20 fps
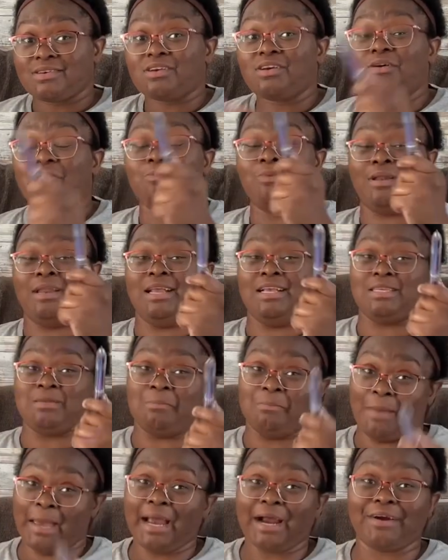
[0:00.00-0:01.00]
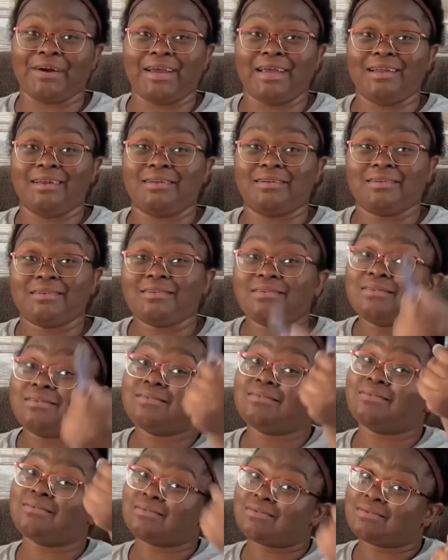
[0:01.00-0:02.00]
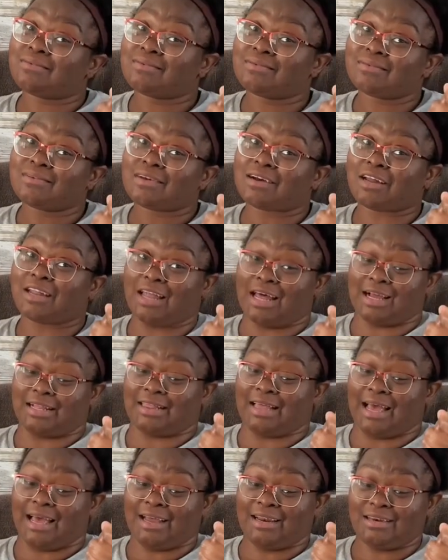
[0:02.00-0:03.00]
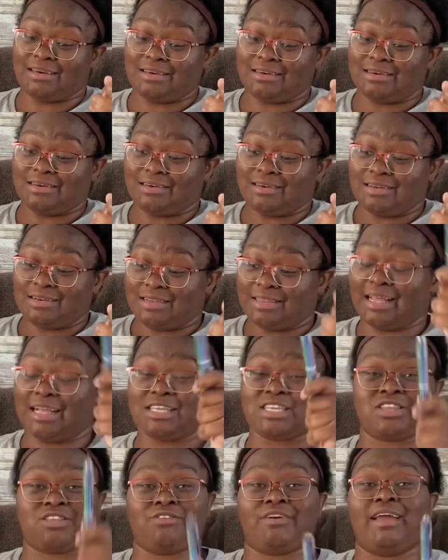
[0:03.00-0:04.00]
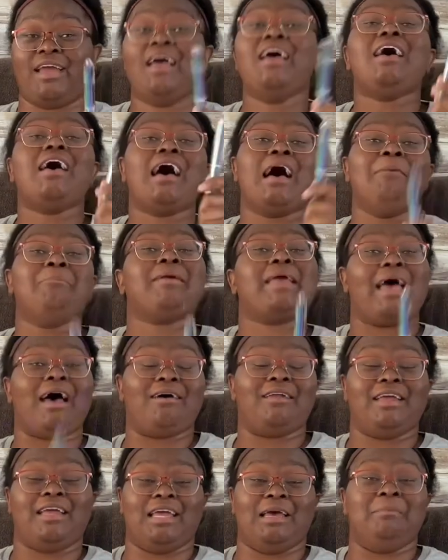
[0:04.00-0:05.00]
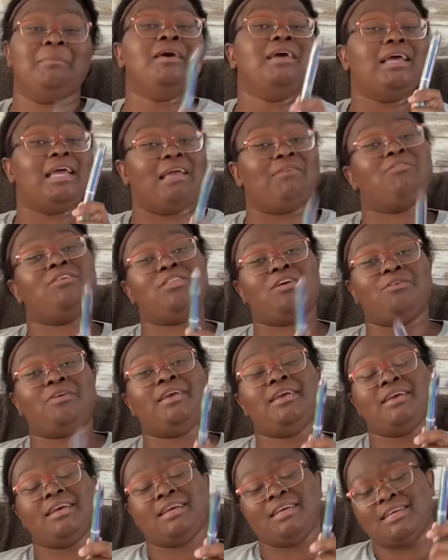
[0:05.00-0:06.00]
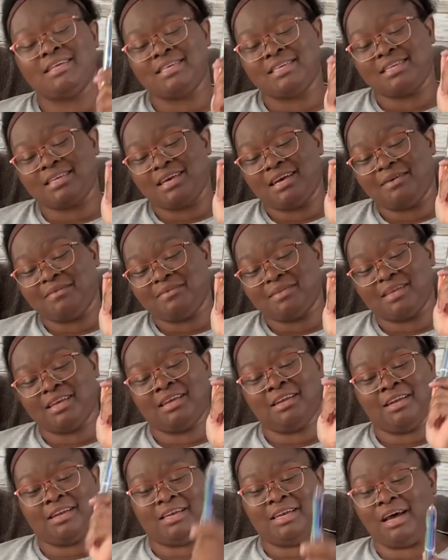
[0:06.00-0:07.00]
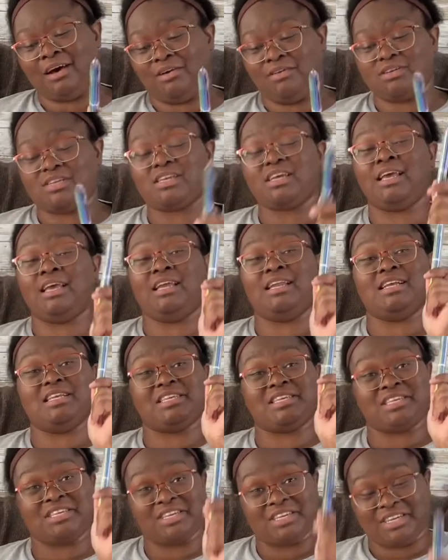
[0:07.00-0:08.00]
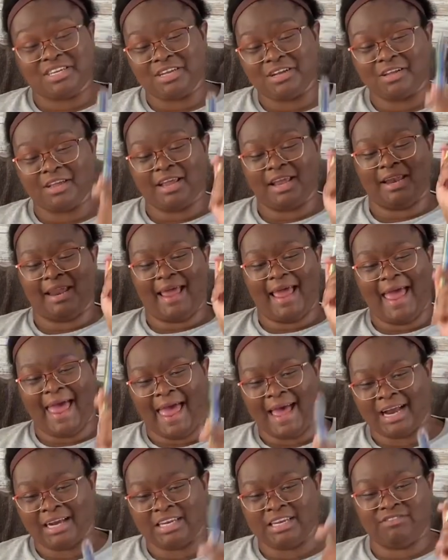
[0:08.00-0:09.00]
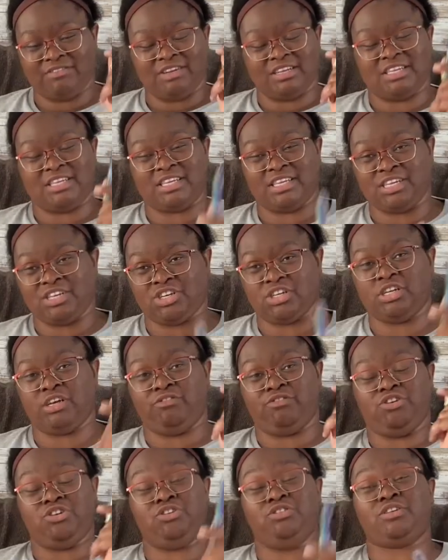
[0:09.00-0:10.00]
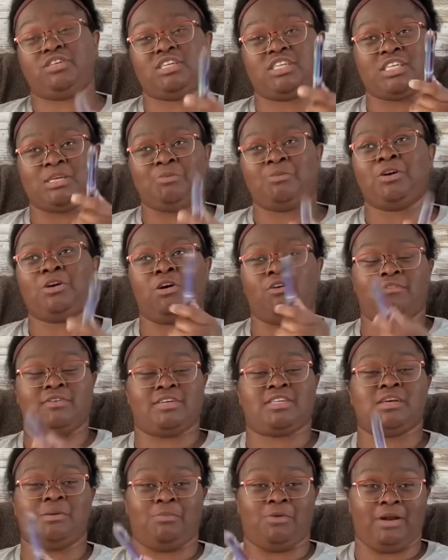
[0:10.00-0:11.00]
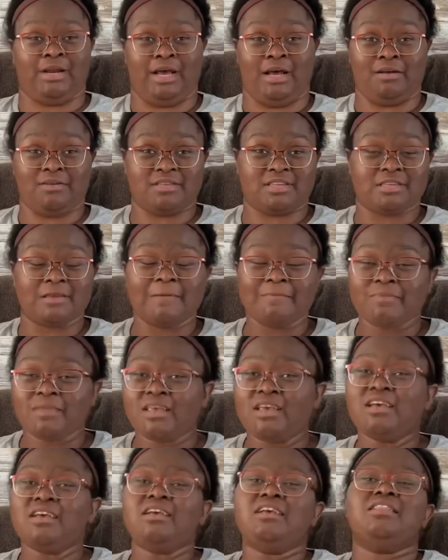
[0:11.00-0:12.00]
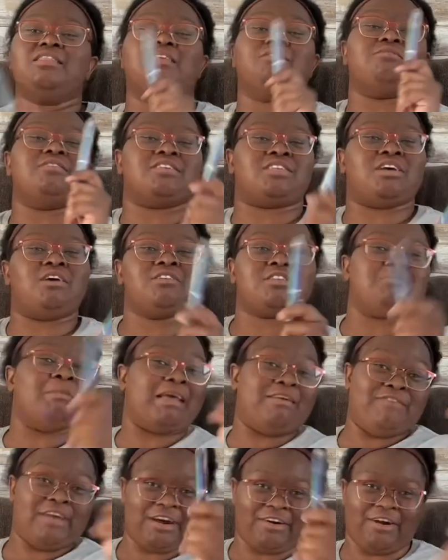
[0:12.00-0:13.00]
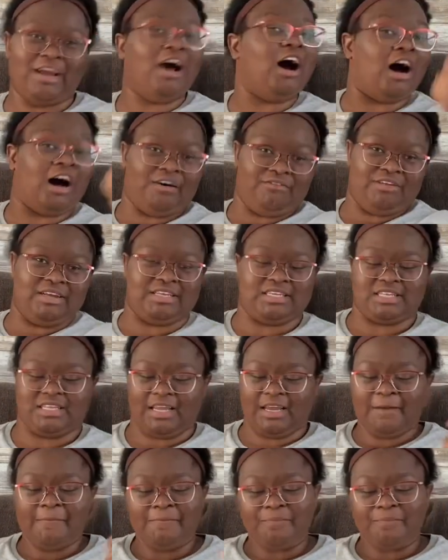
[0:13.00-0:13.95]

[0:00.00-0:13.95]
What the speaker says: when he's married. Clock that. That's 3. I'm counting him. Even though he is an adult, it is still an active decision of choosing someone over someone else. The results may vary, obviously,